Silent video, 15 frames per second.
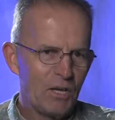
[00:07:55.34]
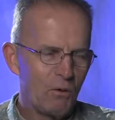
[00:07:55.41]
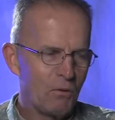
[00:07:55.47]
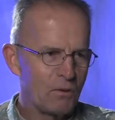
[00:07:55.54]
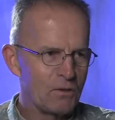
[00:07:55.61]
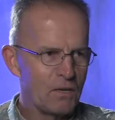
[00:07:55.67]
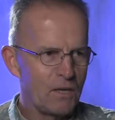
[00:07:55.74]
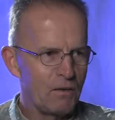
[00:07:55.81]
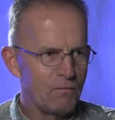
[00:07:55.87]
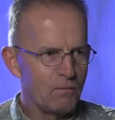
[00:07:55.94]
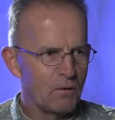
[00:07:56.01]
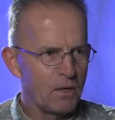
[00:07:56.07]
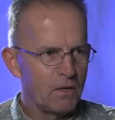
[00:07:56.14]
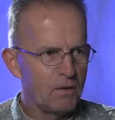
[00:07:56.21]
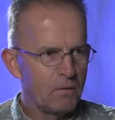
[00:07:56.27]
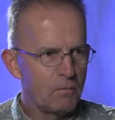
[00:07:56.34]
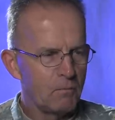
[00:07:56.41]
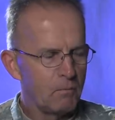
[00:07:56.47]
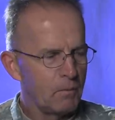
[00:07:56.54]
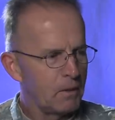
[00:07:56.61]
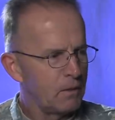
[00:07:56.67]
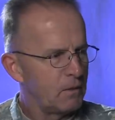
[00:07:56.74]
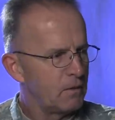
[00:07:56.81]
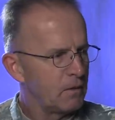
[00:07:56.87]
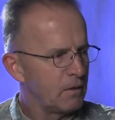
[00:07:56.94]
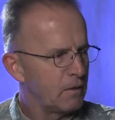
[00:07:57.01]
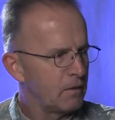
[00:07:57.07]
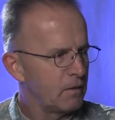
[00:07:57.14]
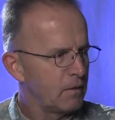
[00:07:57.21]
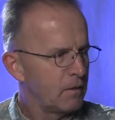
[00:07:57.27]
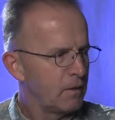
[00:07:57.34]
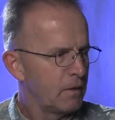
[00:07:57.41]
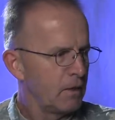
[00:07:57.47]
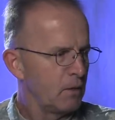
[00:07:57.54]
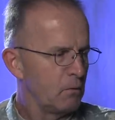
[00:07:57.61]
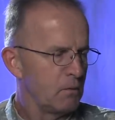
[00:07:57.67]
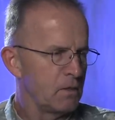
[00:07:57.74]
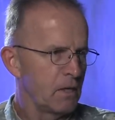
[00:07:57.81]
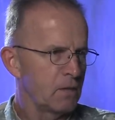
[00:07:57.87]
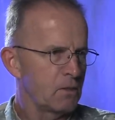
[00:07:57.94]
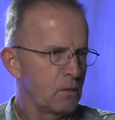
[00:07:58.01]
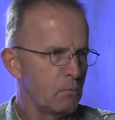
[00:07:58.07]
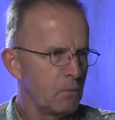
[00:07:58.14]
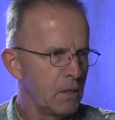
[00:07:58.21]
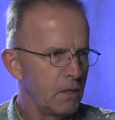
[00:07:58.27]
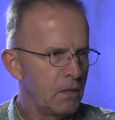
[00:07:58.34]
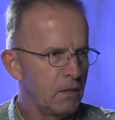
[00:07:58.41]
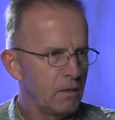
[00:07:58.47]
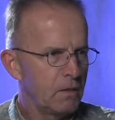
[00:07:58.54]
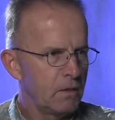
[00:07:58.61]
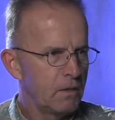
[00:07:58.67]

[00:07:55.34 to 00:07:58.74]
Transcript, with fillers: wasn't any fun, but uh, it was extra money.